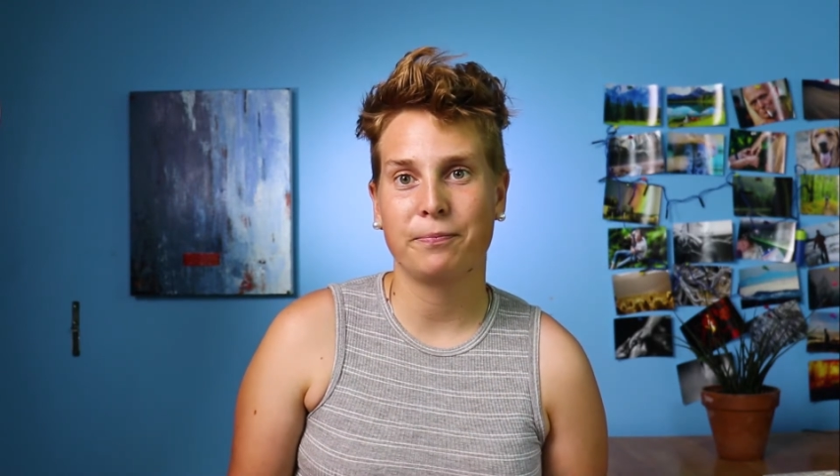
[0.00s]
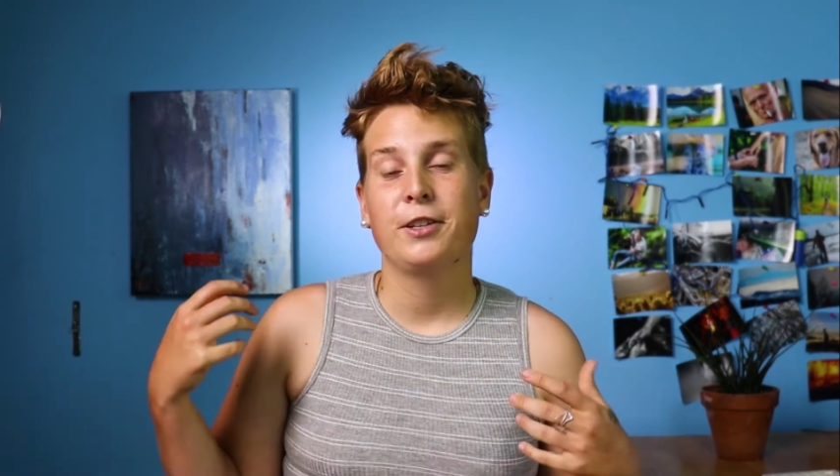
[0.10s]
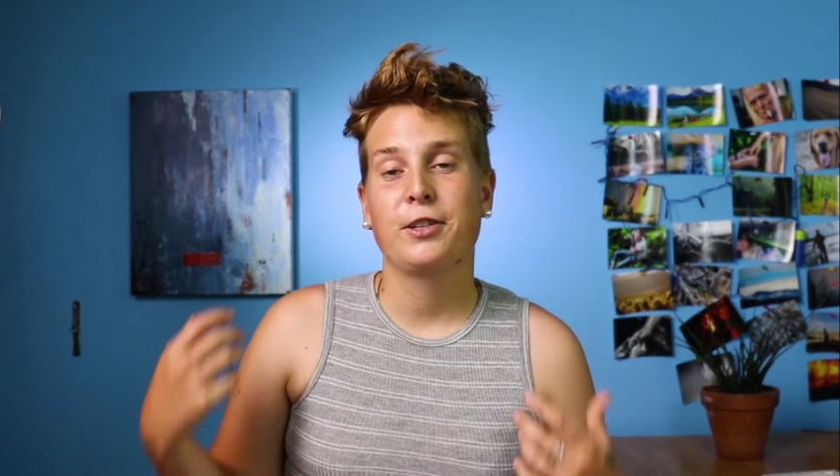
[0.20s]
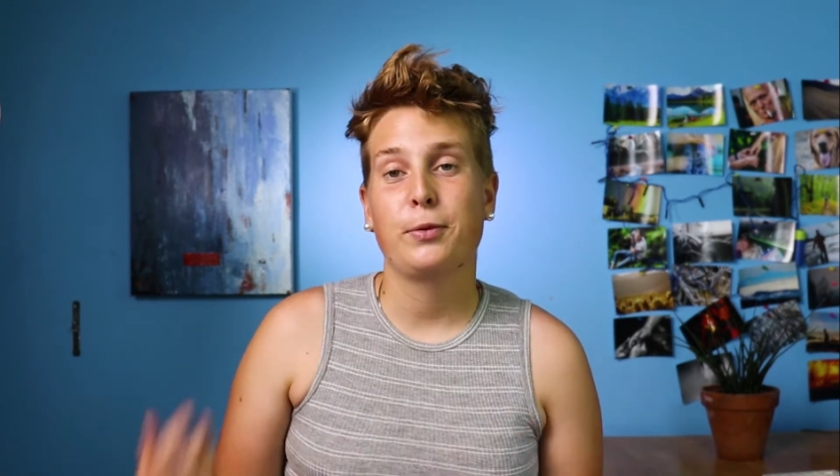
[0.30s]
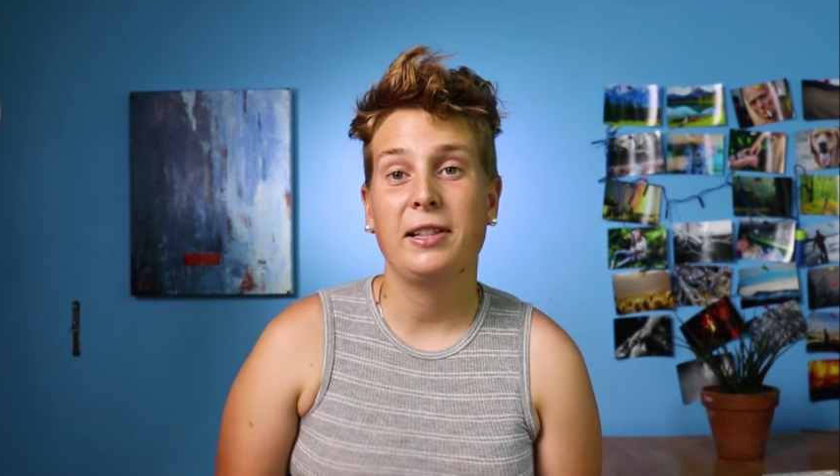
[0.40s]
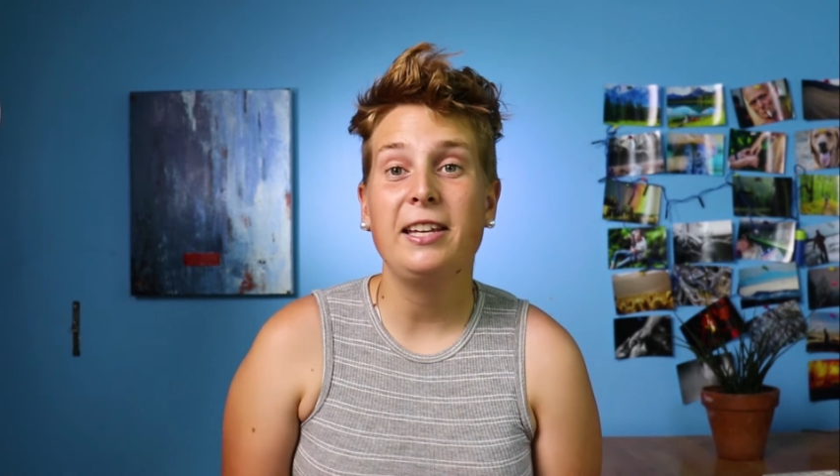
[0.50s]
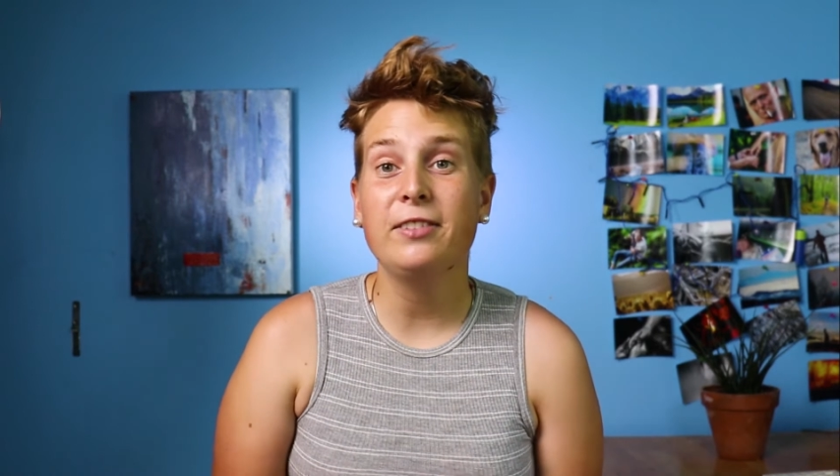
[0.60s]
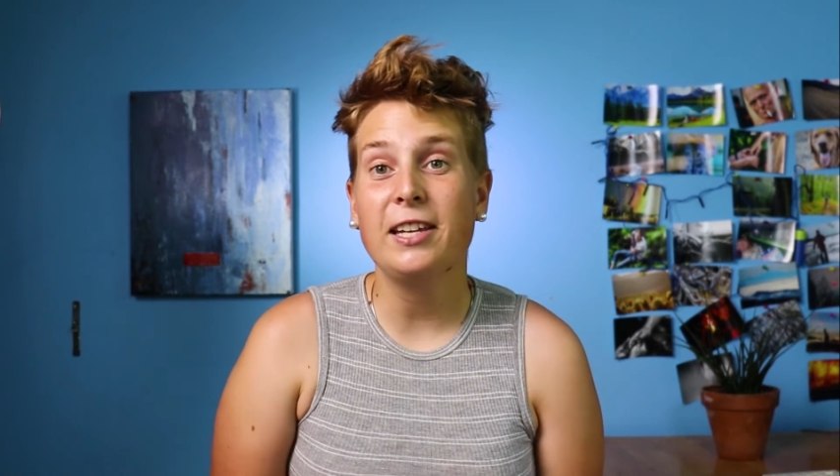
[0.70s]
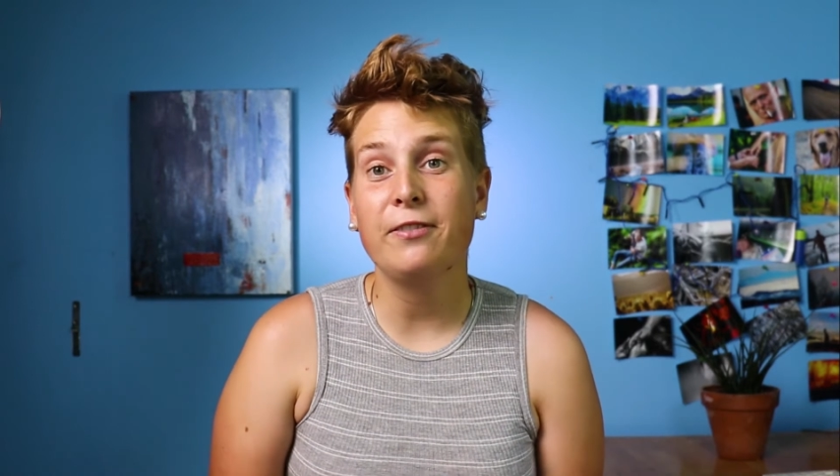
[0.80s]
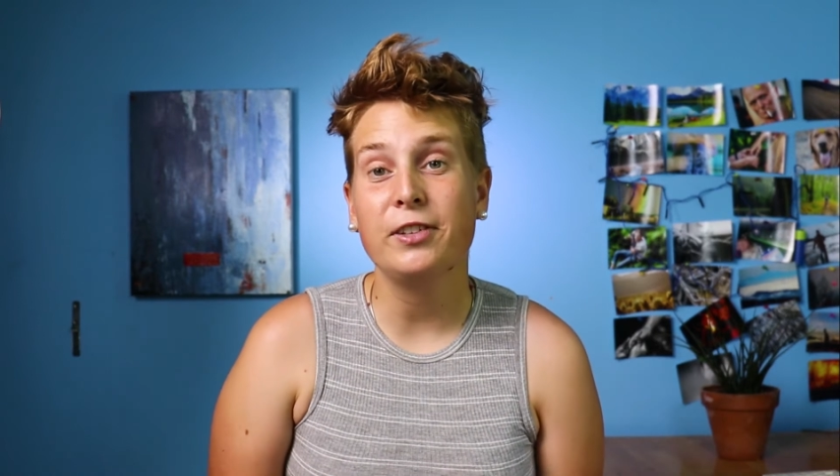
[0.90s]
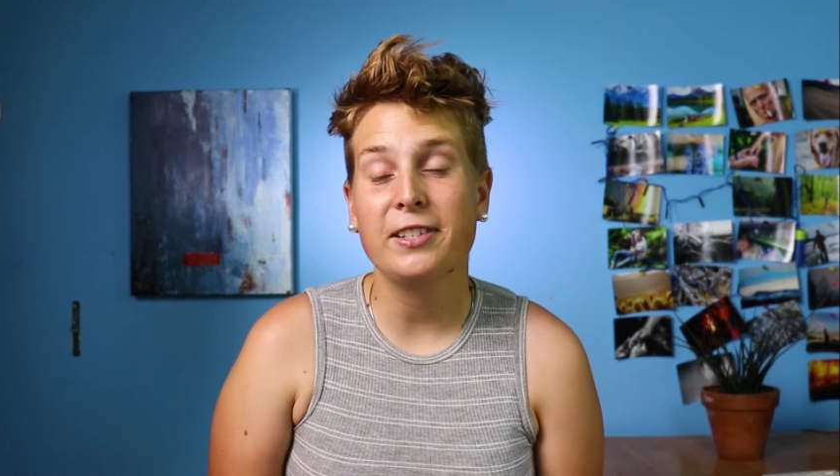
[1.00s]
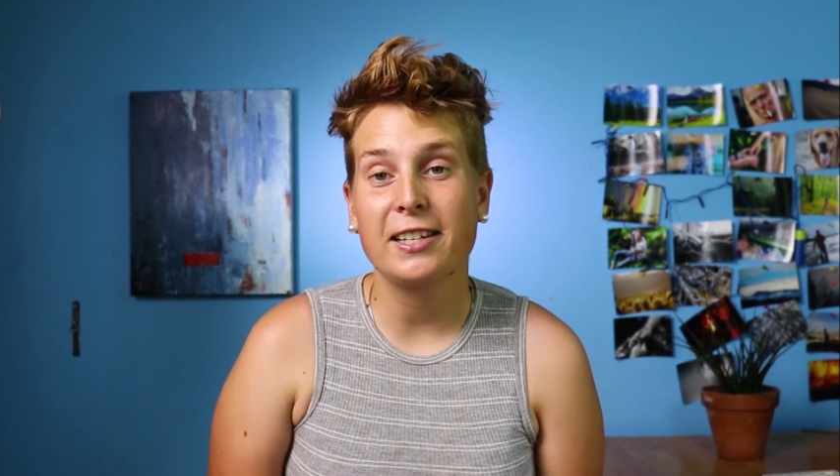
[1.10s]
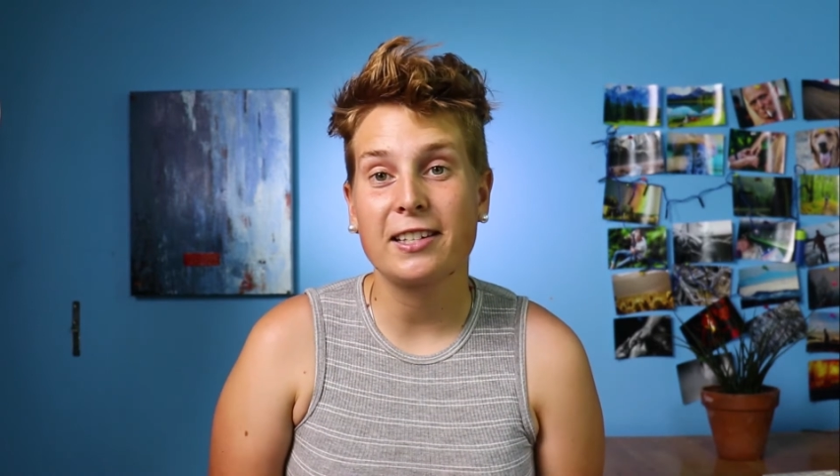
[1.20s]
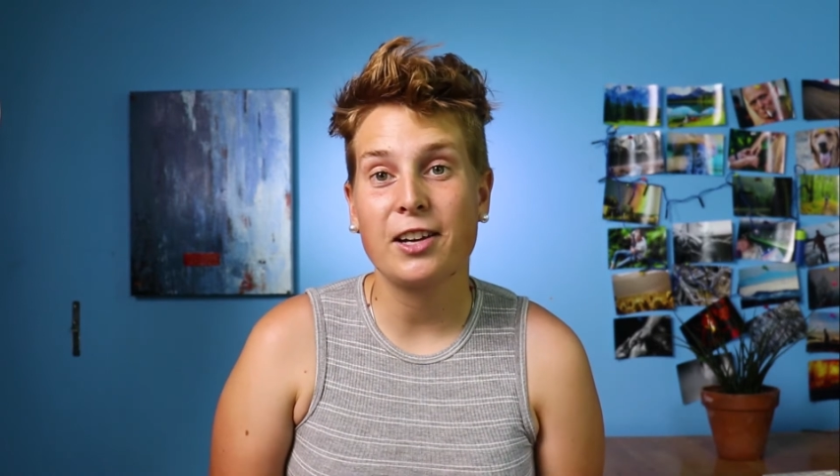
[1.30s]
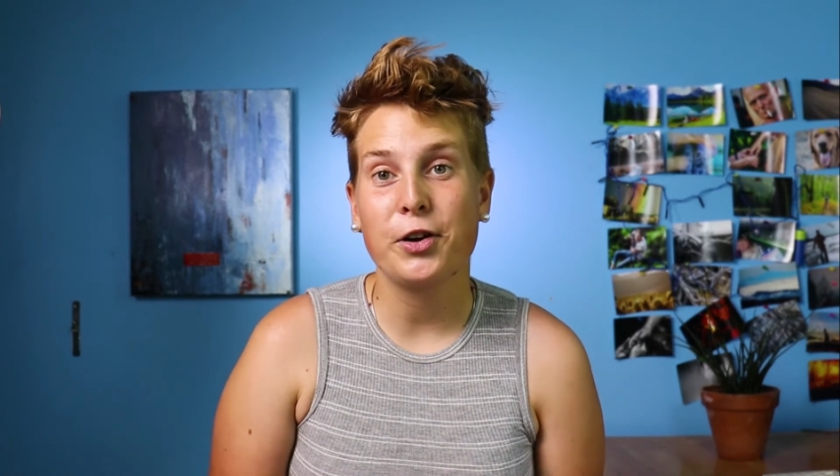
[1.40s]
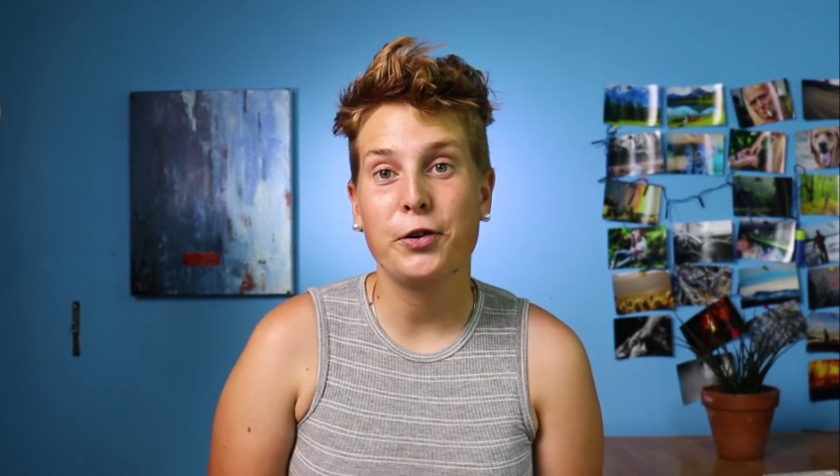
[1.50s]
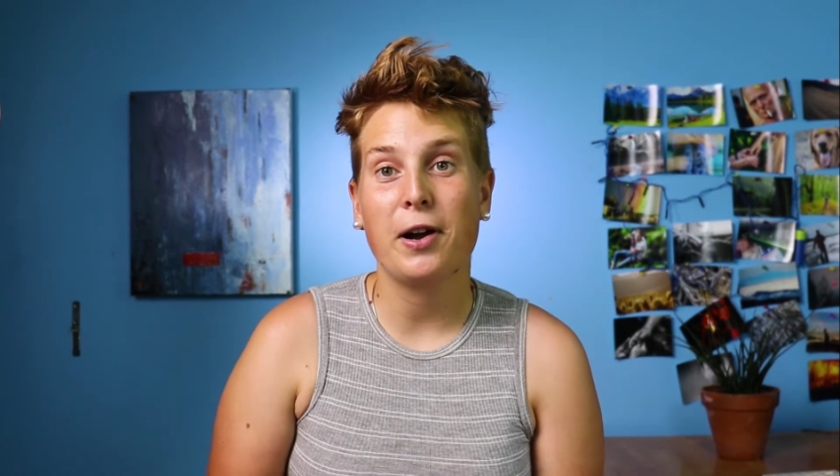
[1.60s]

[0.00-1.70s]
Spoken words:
So we leave San Francisco.